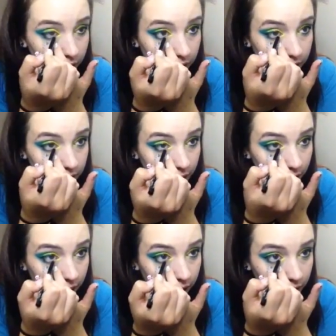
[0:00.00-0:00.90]
get
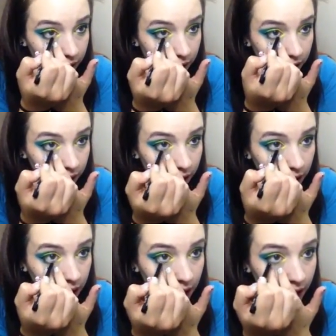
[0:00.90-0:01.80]
that.
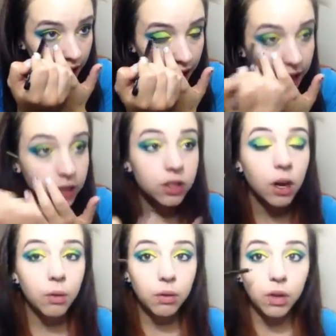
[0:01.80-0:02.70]
And I
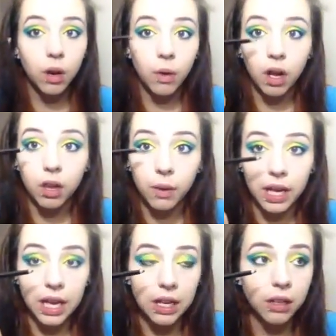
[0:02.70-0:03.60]
don't go all the way
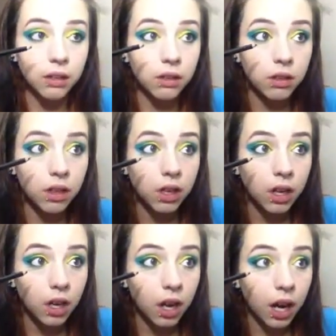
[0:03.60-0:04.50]
in,
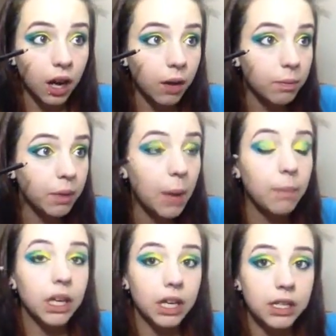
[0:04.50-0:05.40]

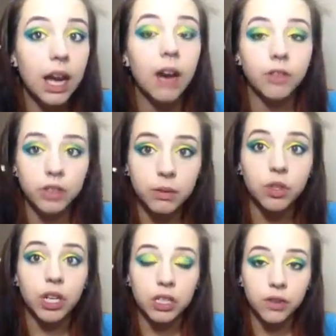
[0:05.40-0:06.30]
because after some
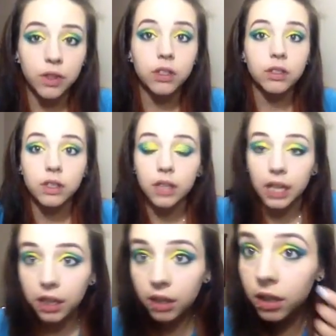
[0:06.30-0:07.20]
transfers,
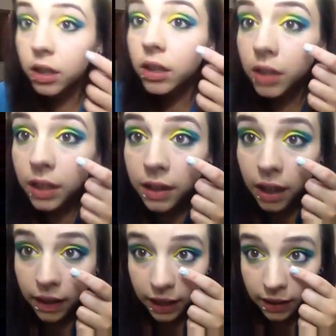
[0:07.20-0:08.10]
like, You can see on
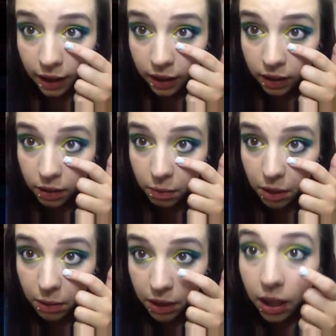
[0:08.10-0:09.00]
that side,
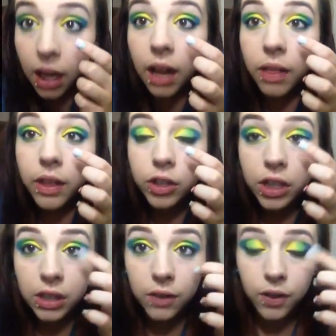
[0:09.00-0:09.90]
maybe, the
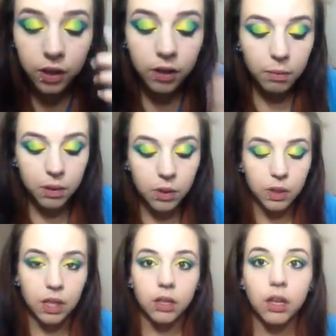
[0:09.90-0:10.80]
transfer
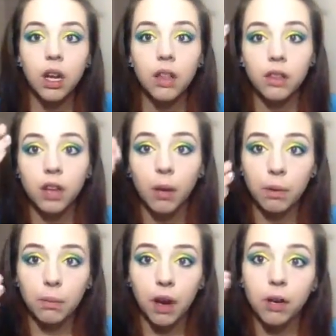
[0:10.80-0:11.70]
between the top
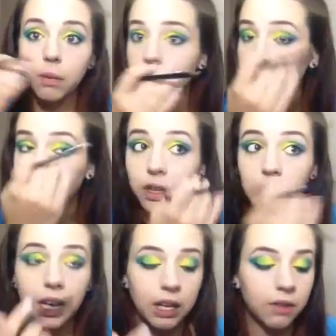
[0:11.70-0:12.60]
and bottom. It's already
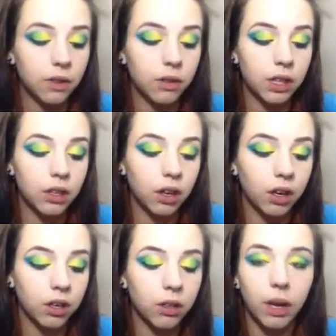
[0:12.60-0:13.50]
kind of filled in
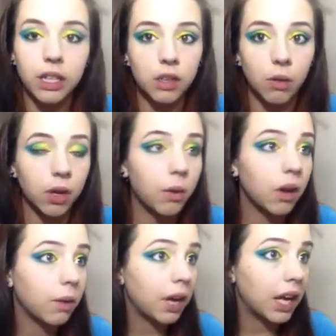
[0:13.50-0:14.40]
dark, so I don't go all
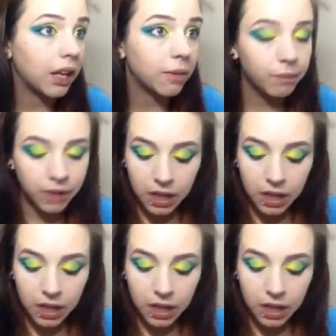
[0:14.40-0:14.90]
the way in.